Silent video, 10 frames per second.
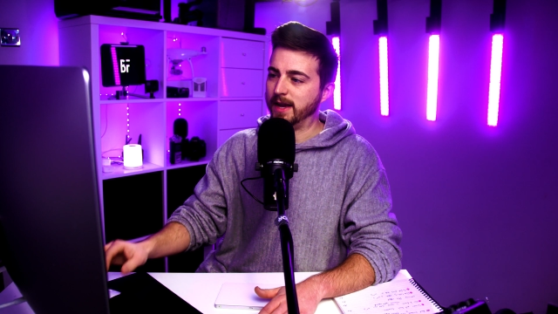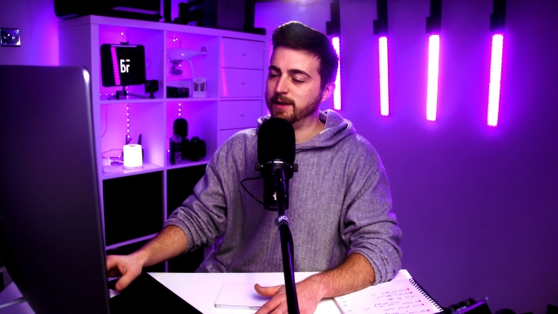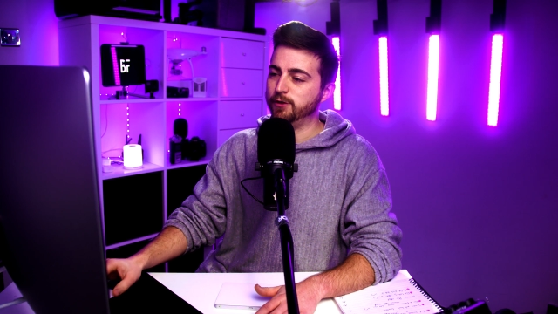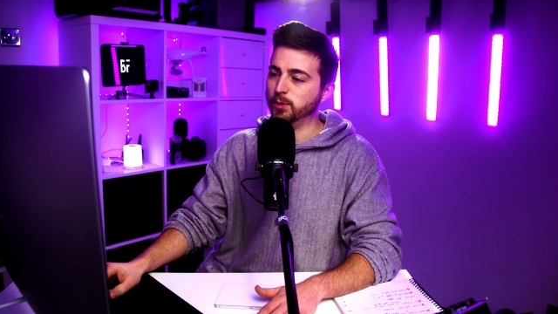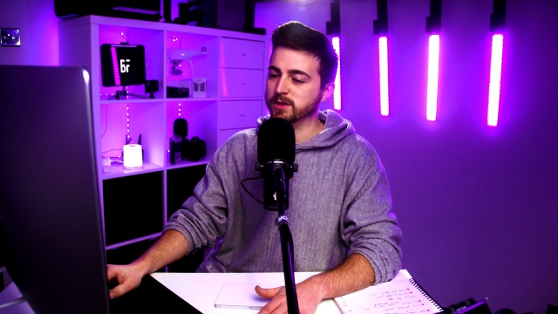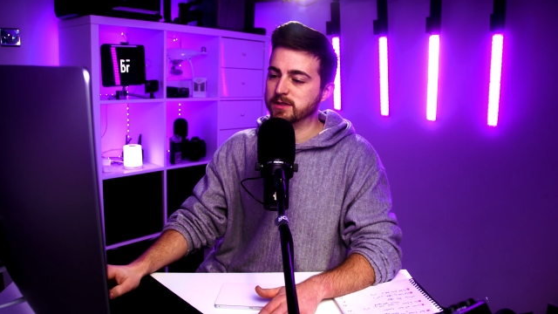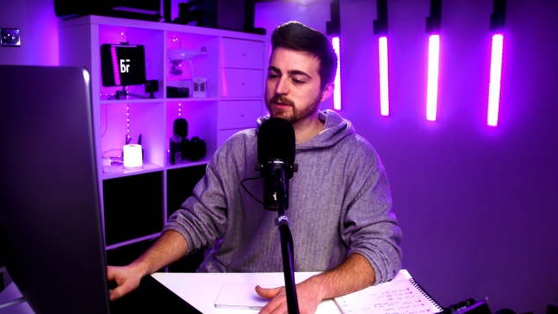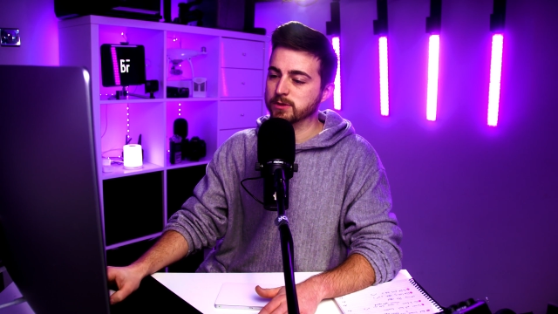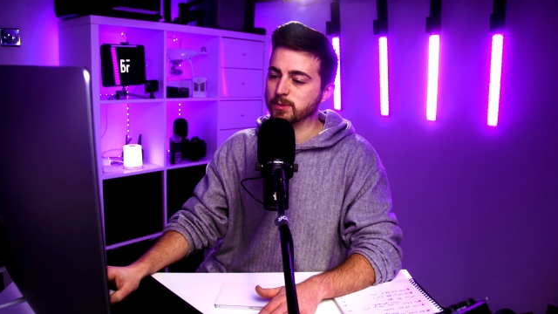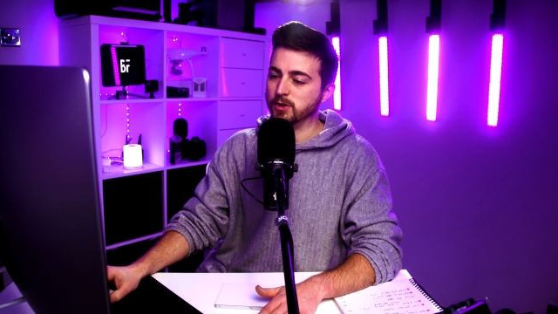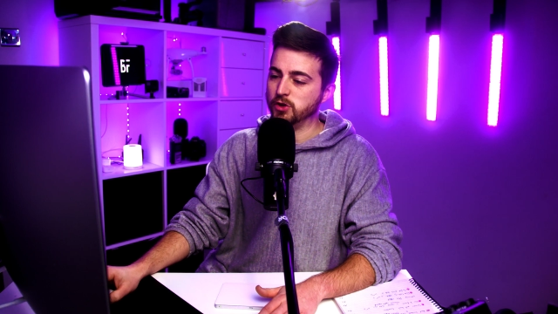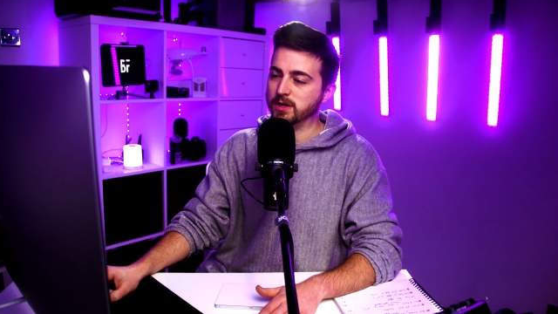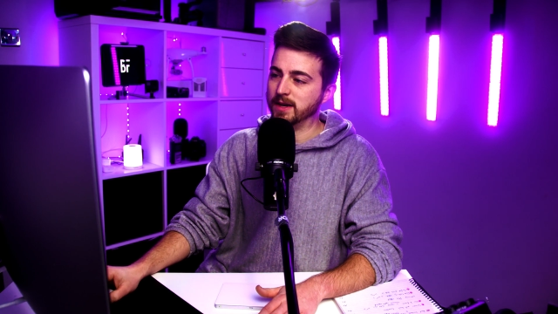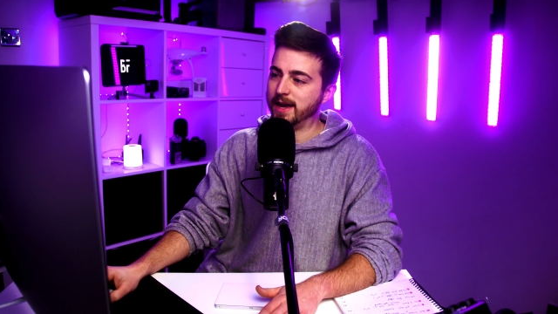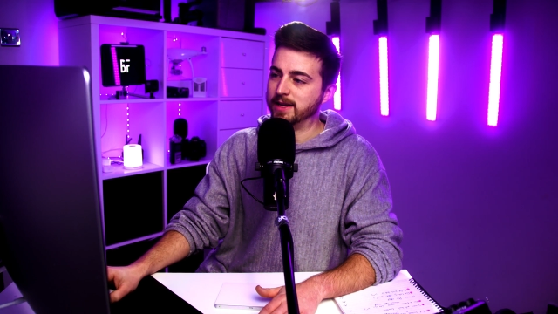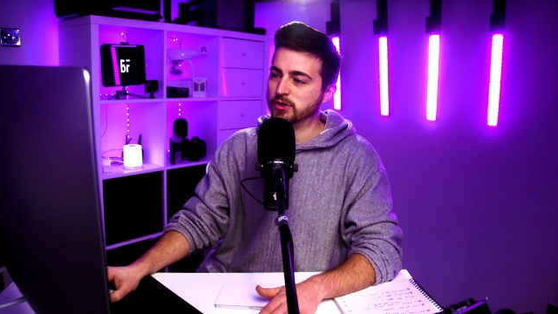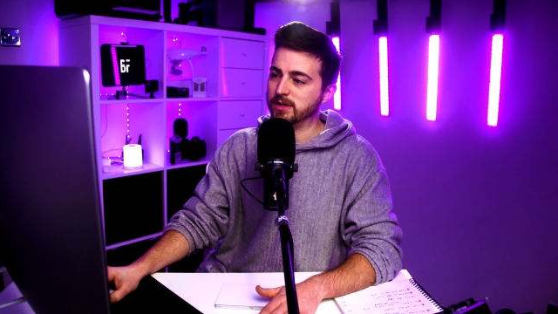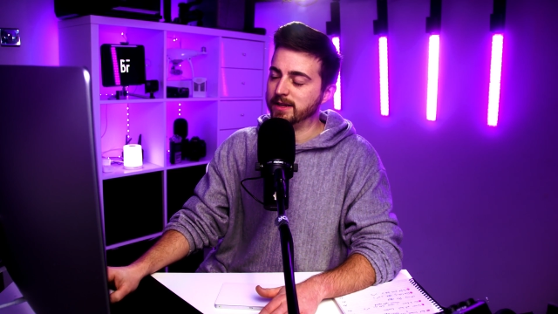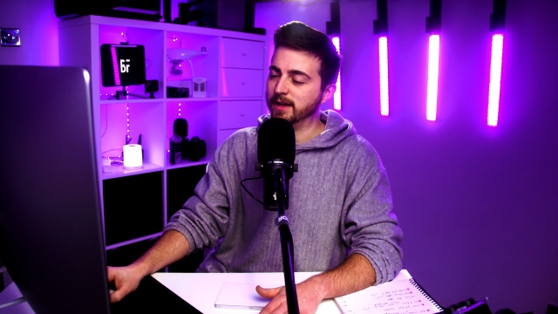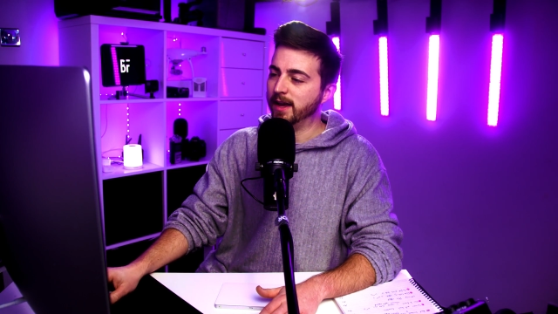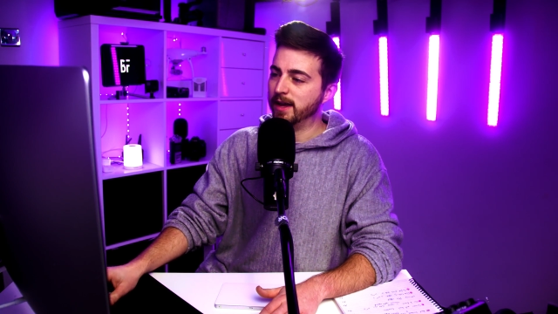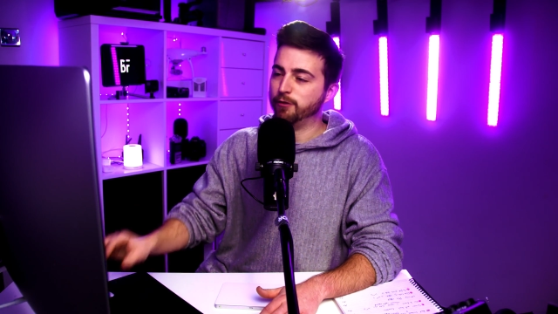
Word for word: And if you wanted to as well, you could actually